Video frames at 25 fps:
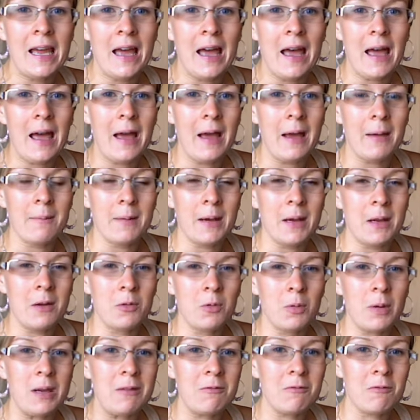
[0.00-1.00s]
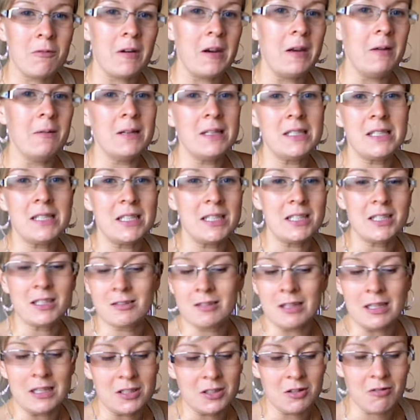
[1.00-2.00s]
and wheat free, which
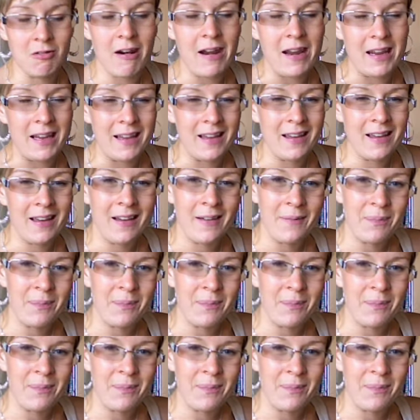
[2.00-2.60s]
is great.